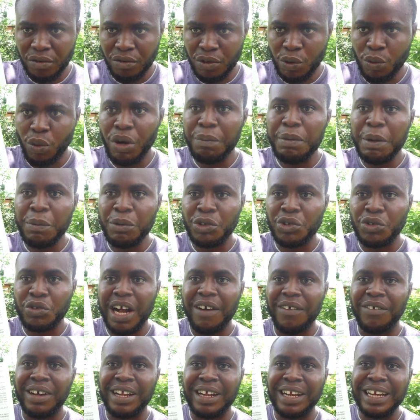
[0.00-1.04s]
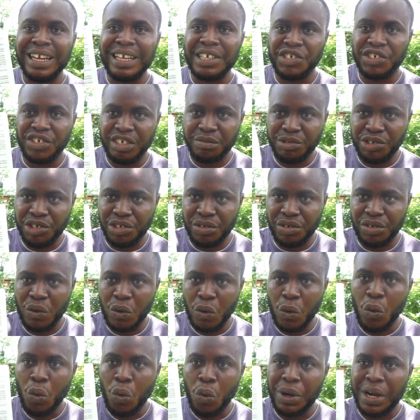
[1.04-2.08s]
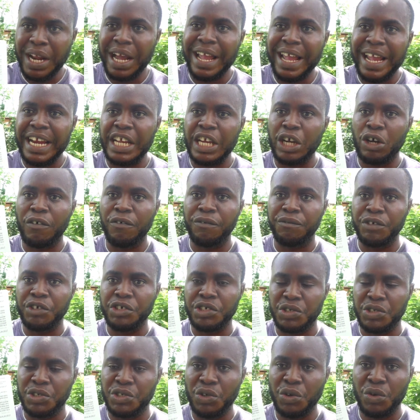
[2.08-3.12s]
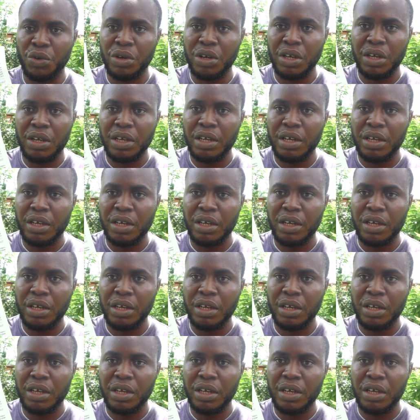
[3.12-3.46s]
We want people to have clear scripture without any confusion. So